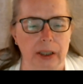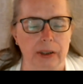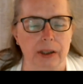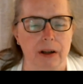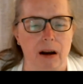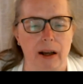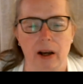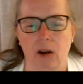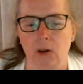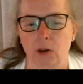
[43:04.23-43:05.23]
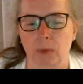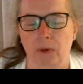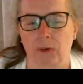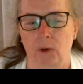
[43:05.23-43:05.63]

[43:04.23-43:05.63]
is not eligible